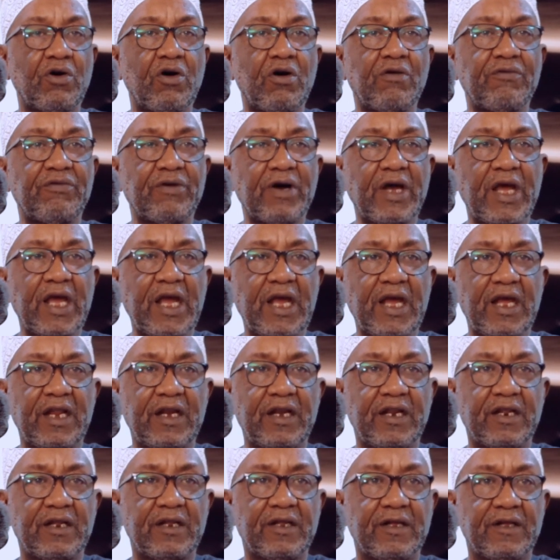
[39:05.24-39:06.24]
overhead,
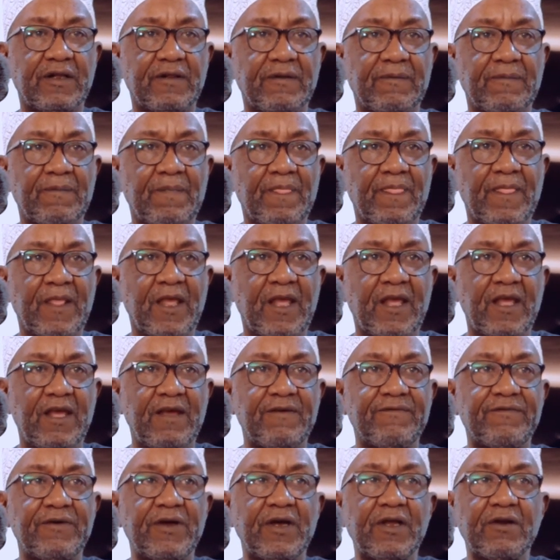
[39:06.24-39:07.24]

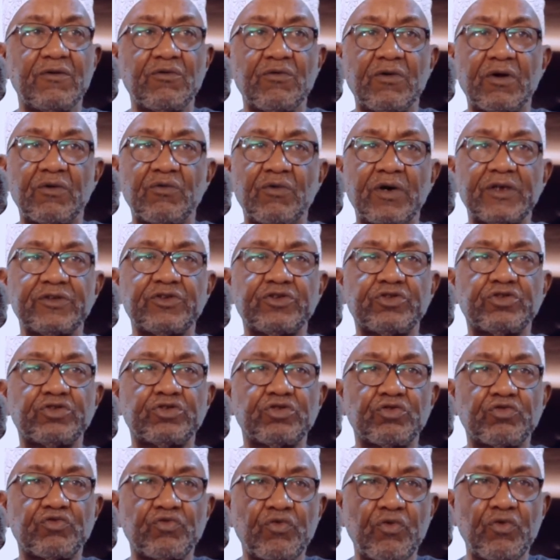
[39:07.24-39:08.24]
if anyone wants
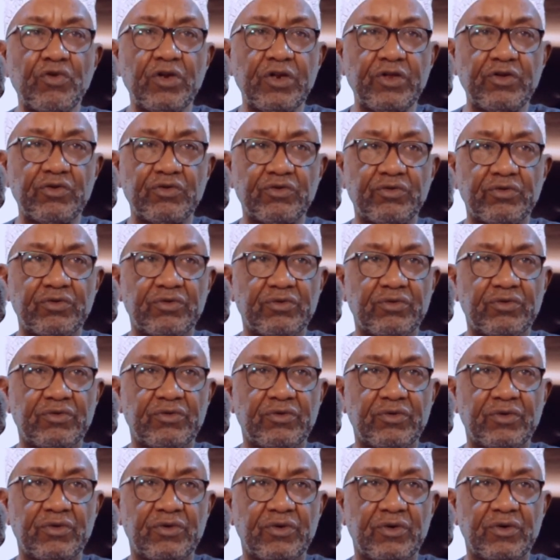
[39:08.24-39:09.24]
to rule you,
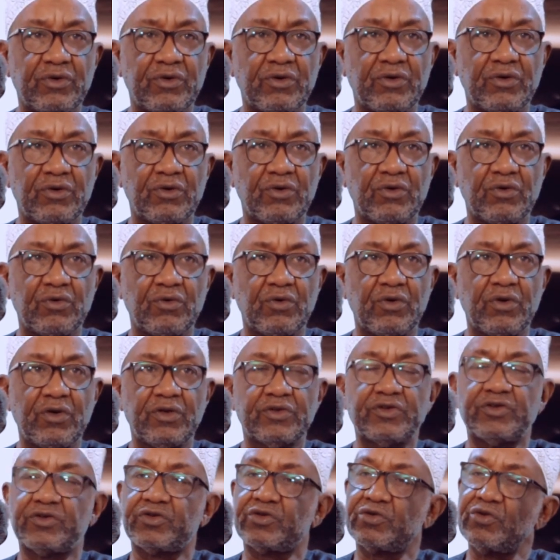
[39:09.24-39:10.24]

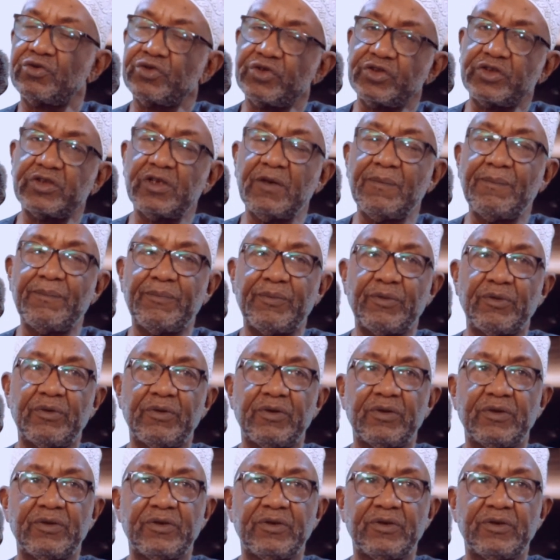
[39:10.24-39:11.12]
it's so simple.